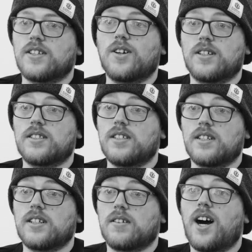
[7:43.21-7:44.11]
a
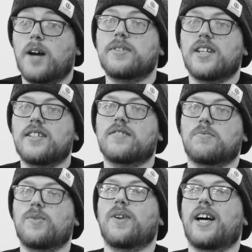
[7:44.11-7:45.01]
high percentage of
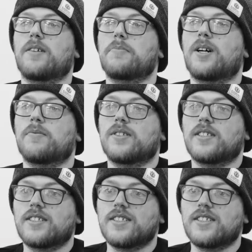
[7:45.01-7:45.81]
them will land at barbering.